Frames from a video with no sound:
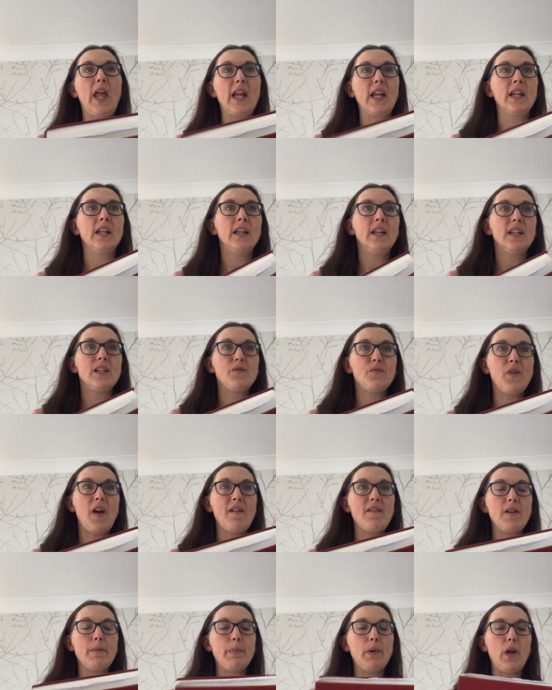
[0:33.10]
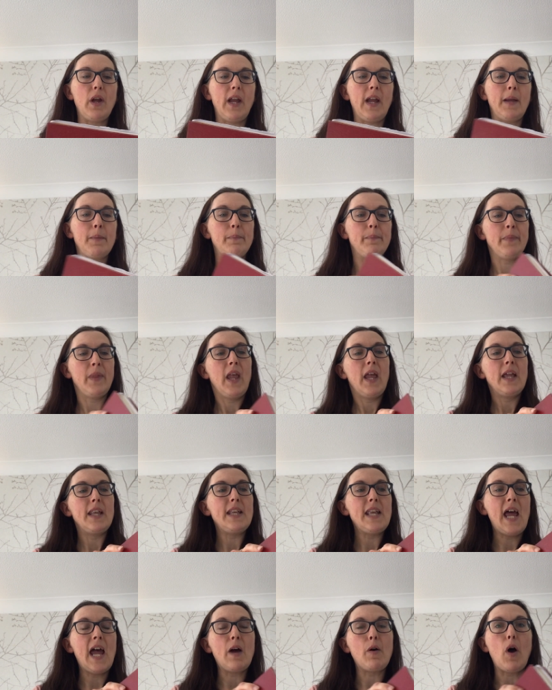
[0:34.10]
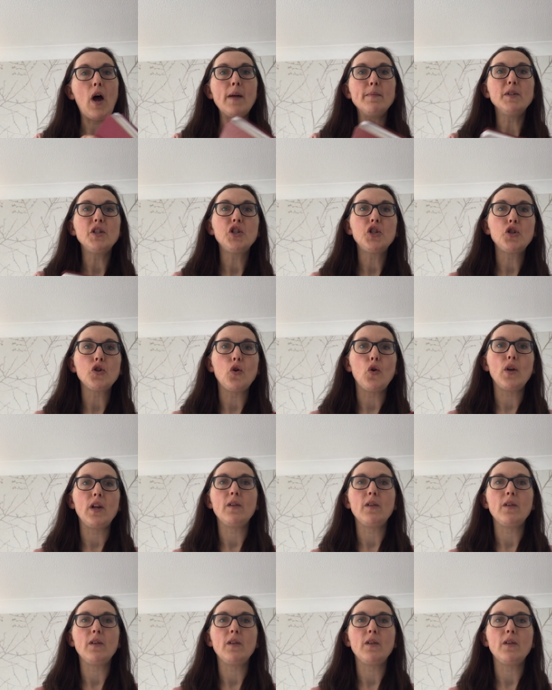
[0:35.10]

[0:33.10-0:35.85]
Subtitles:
thing. It's very big. Now, I'm sure